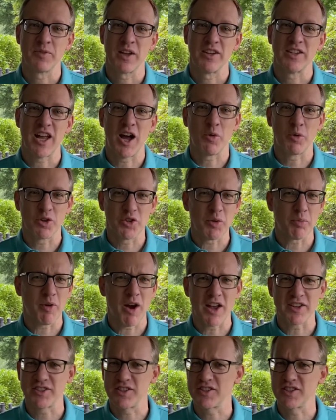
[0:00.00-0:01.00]
Now we're in the
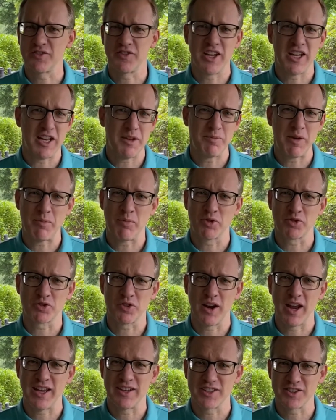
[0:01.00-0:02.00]
process of getting people
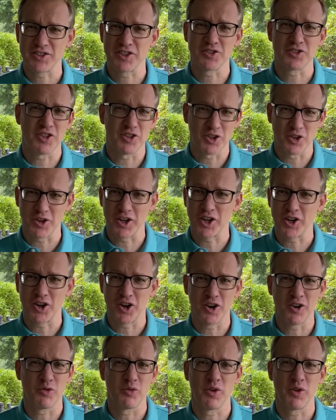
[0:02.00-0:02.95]
trained as there's a learning curve